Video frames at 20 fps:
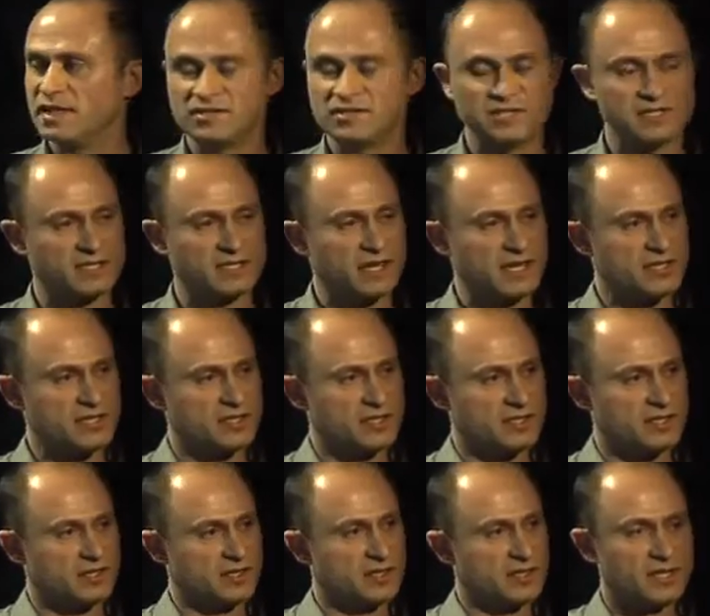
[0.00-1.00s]

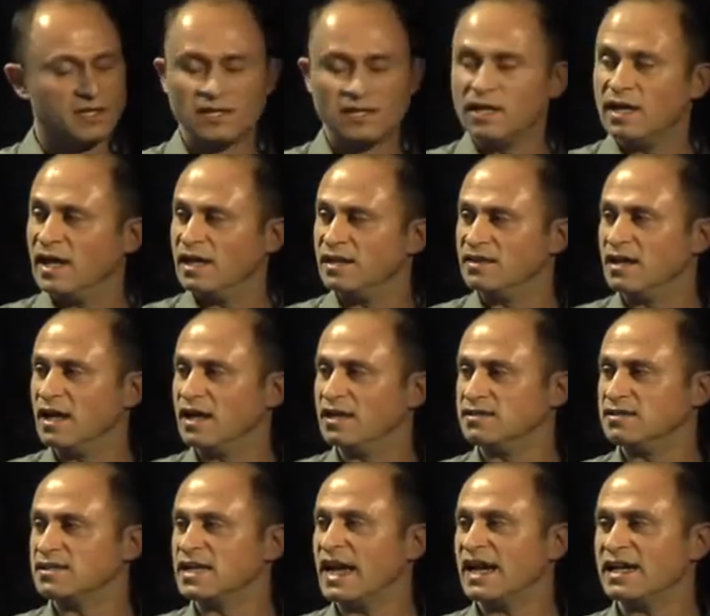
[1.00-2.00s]
legislation
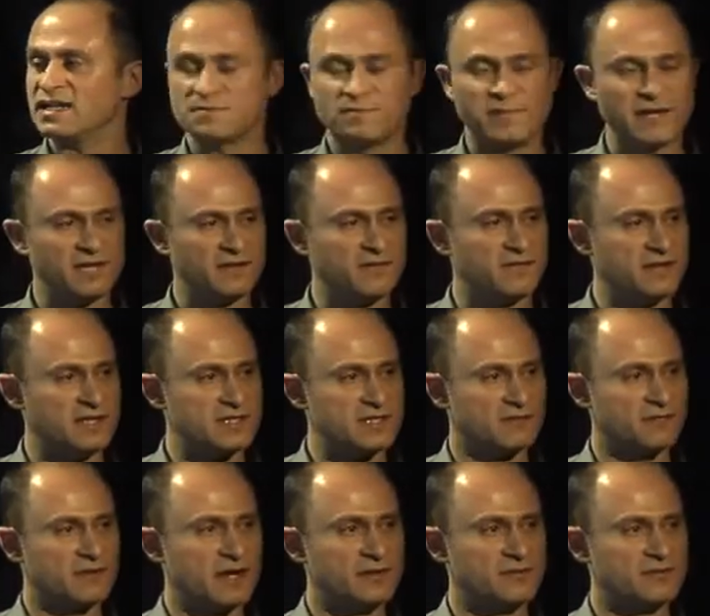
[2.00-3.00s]
and tax
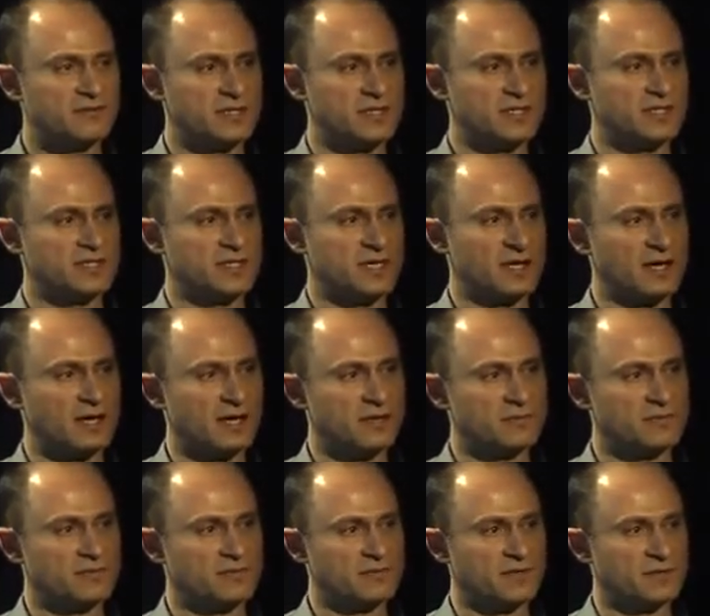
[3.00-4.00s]
benefits around reducing
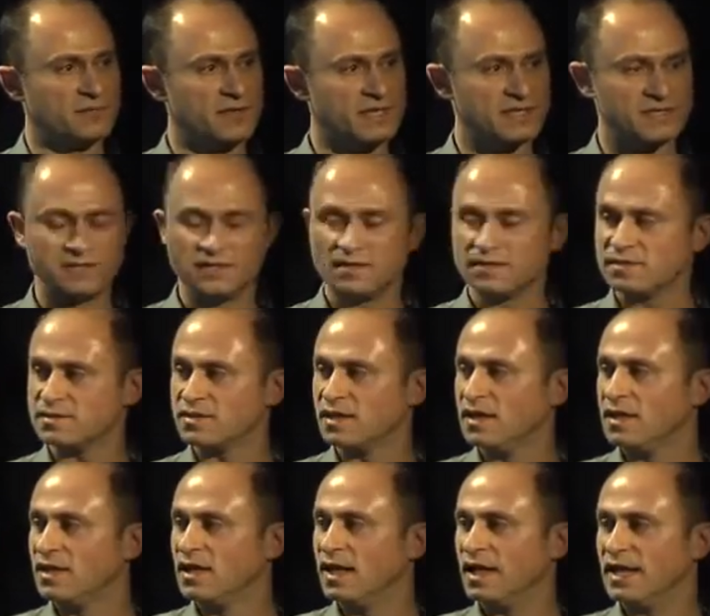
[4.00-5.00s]
carbon for a business.
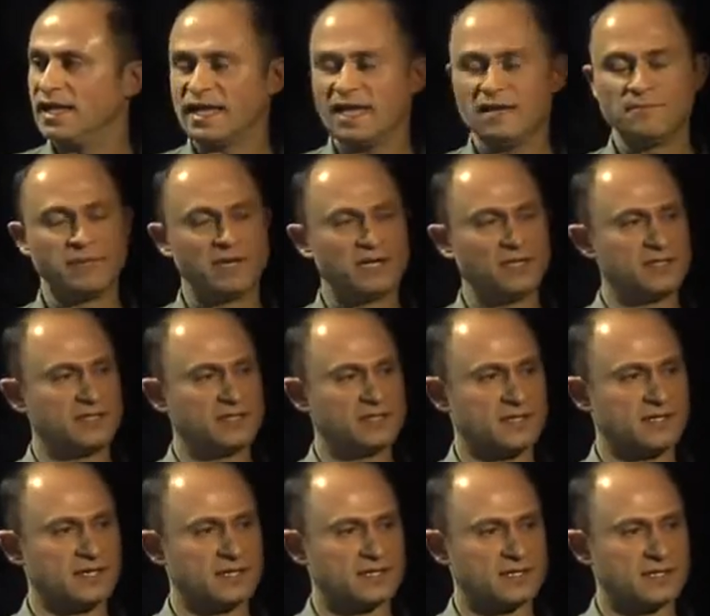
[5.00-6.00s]
And again, by
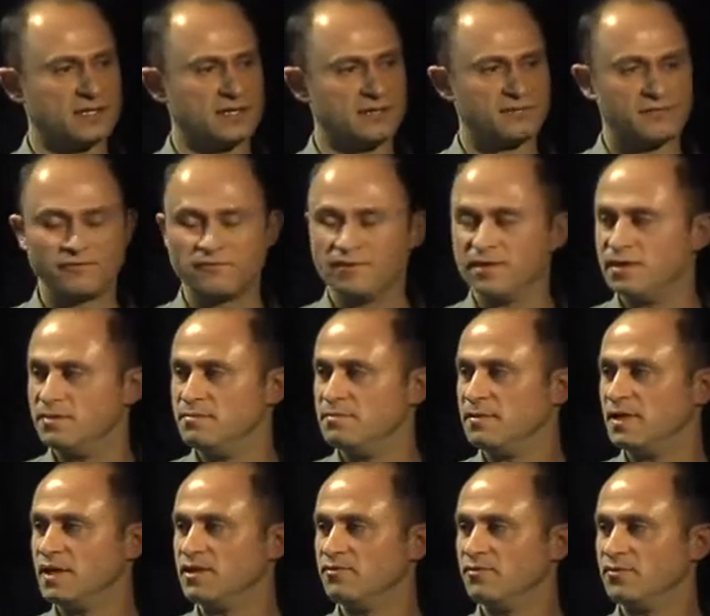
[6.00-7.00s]
losing that server
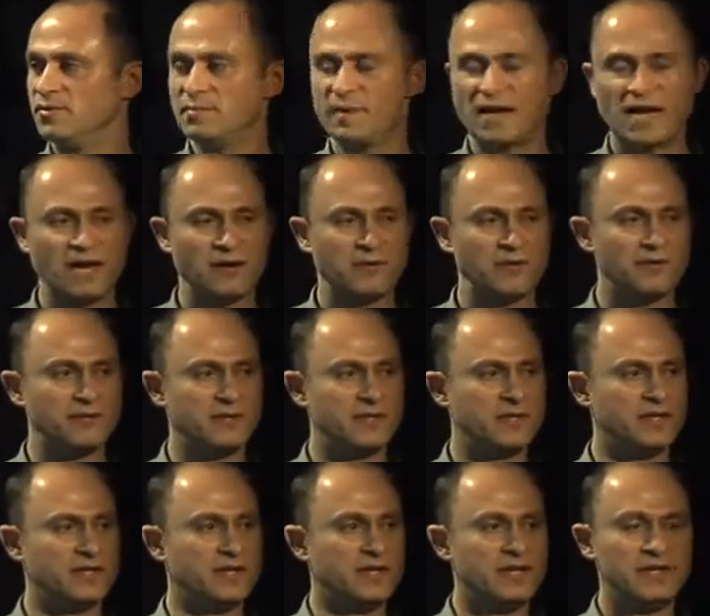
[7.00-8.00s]
room and all the power
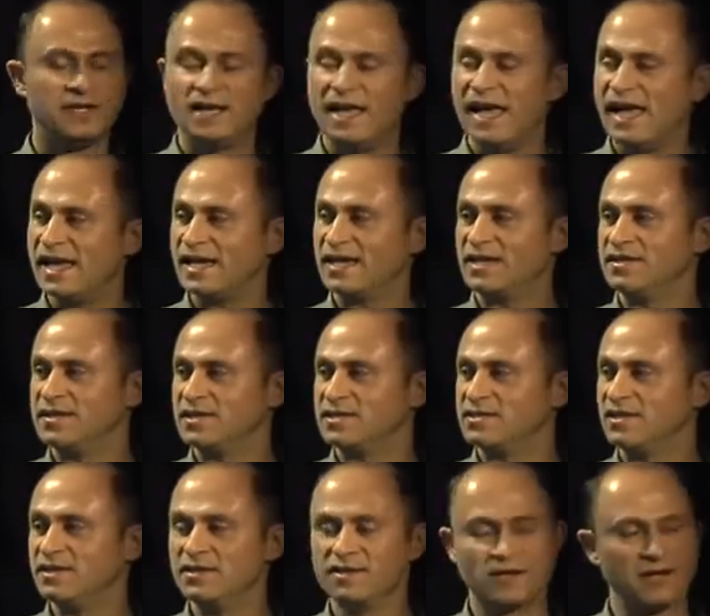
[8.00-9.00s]
and air
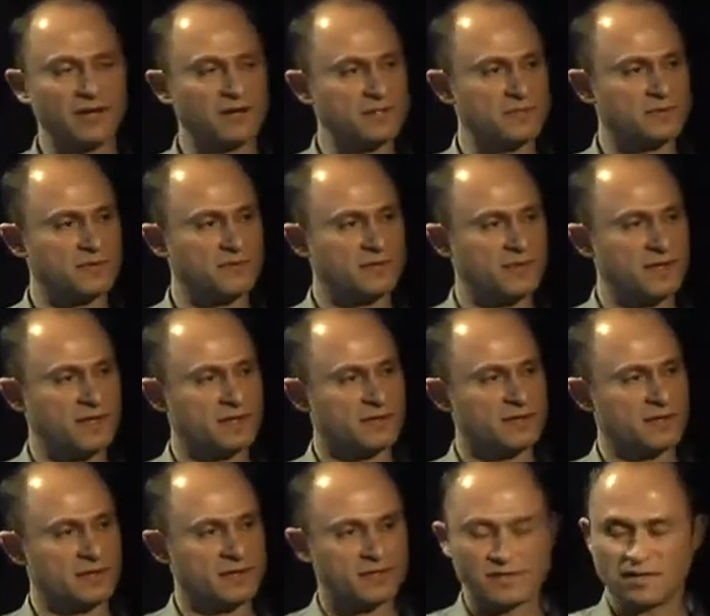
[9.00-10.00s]
conditioning that goes with it,
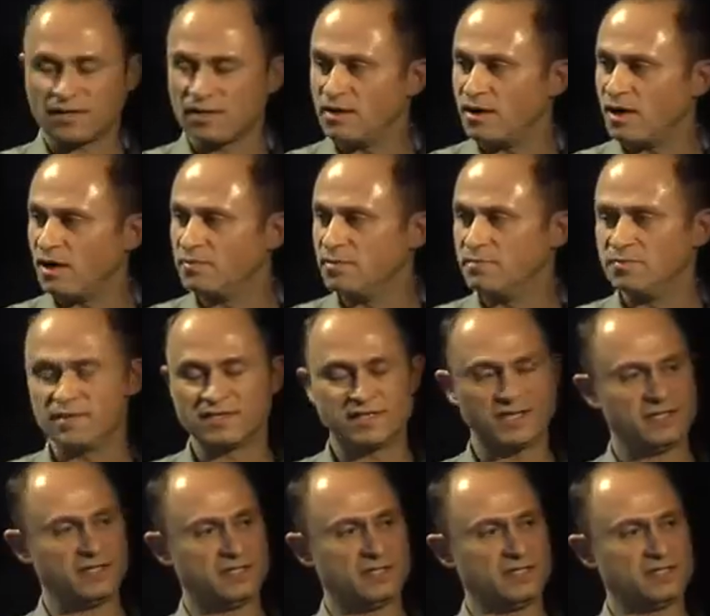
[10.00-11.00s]
the carbon
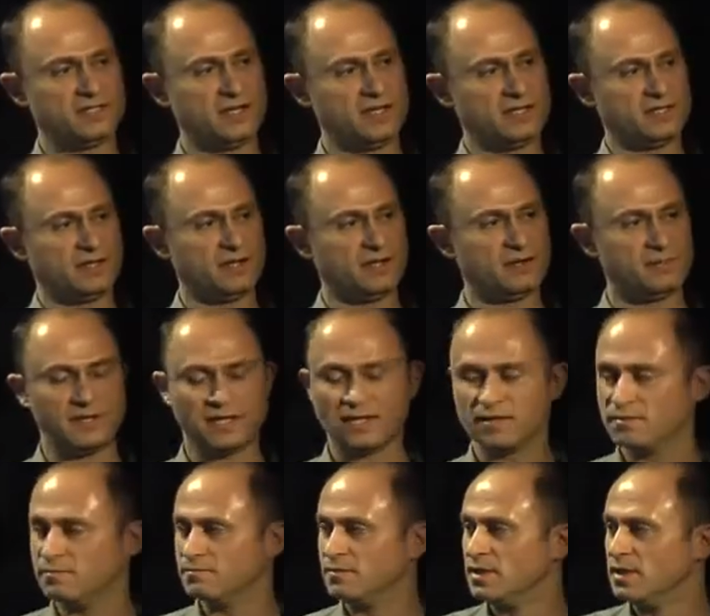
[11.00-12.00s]
position is going to
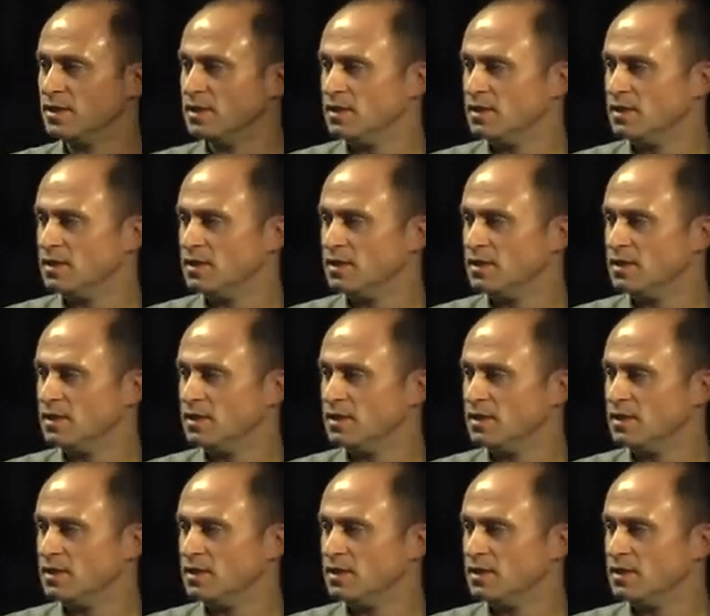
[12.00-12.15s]
become